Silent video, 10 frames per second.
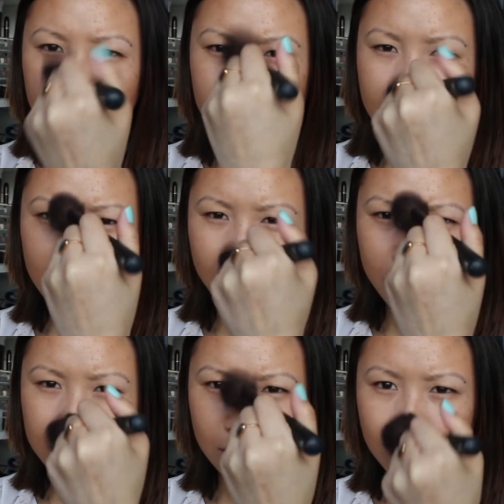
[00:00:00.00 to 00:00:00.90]
take a little
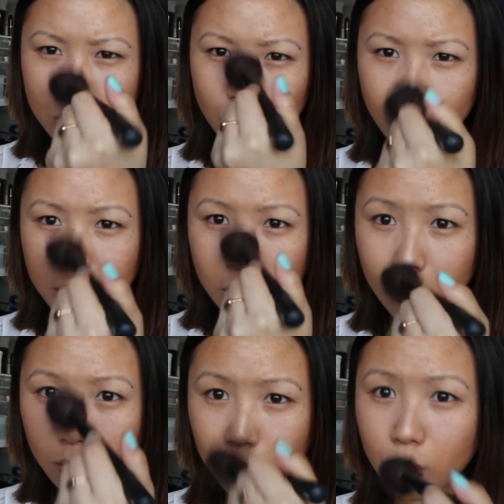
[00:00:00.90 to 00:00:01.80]
bit down to my
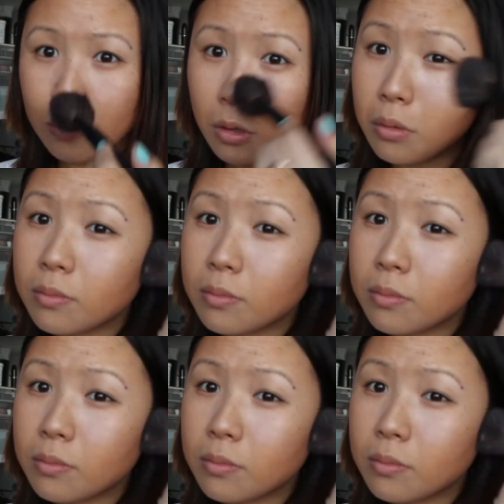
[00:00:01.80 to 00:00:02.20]
nose.